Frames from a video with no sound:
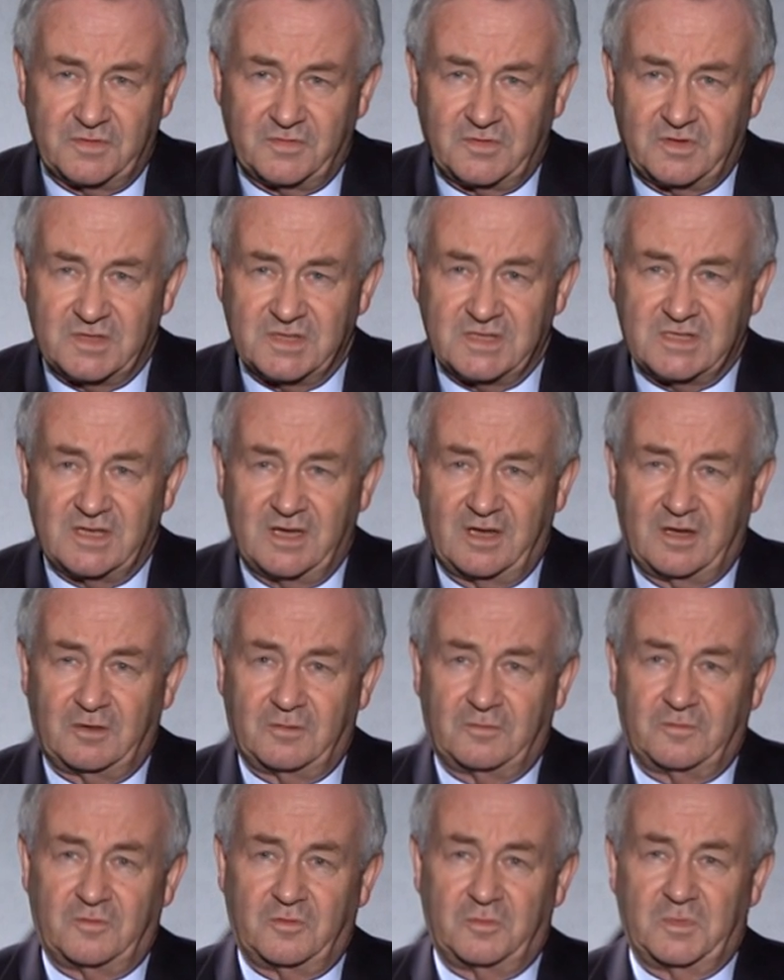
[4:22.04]
of
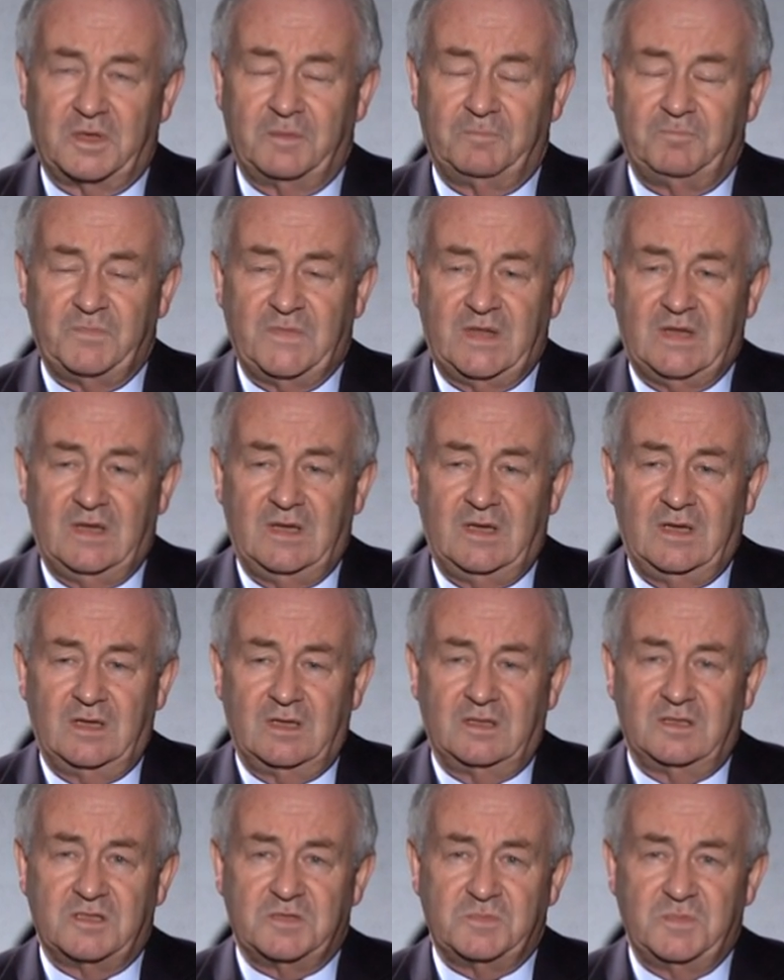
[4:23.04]
concern for me.
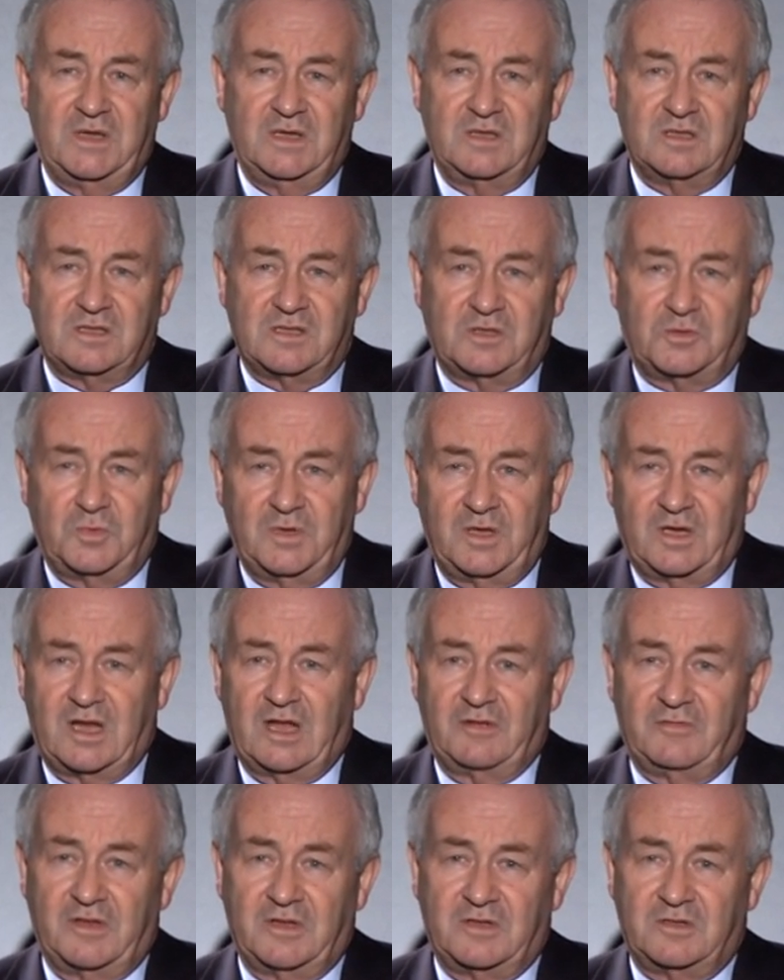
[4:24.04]
This means that we are
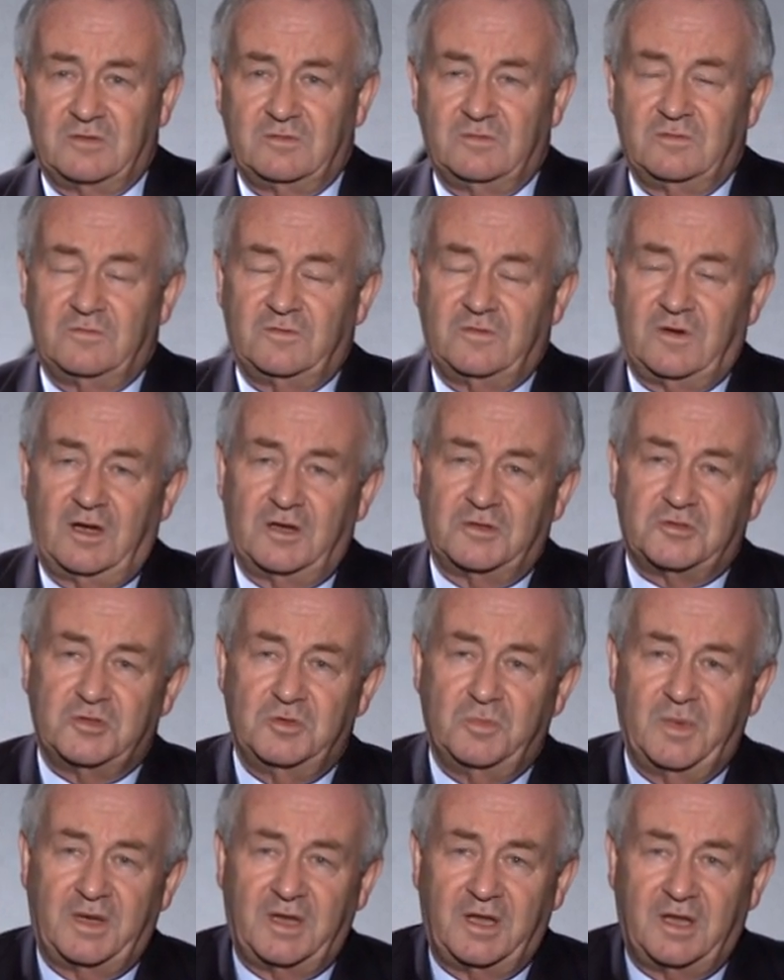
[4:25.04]
having far too
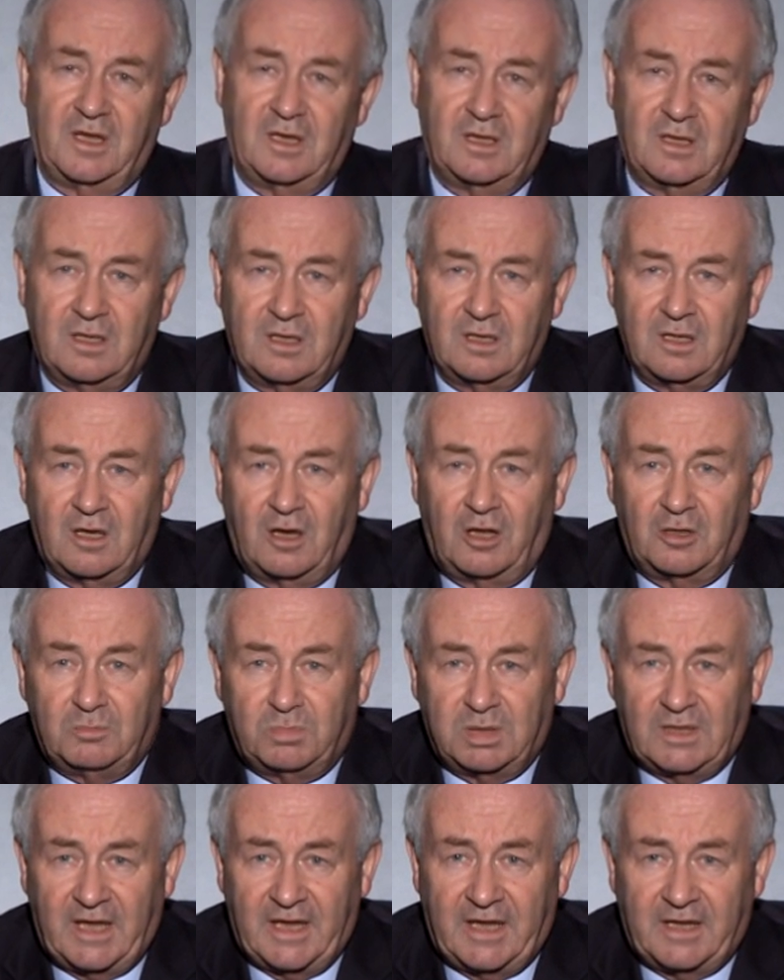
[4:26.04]
many
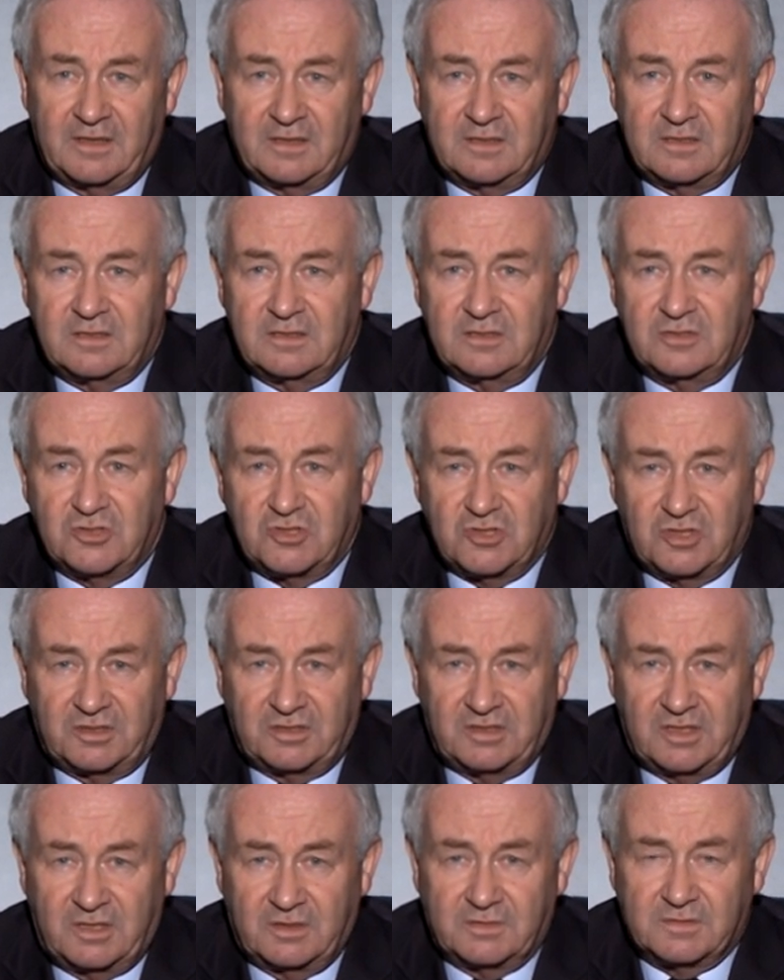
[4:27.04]
unplanned
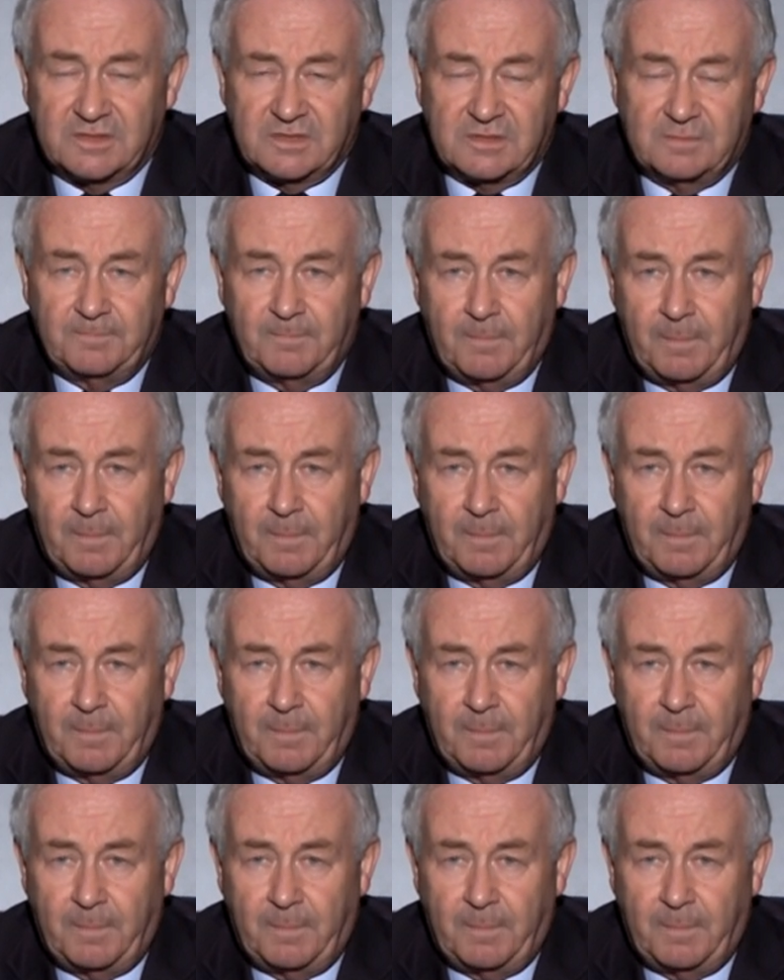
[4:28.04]
shutdowns.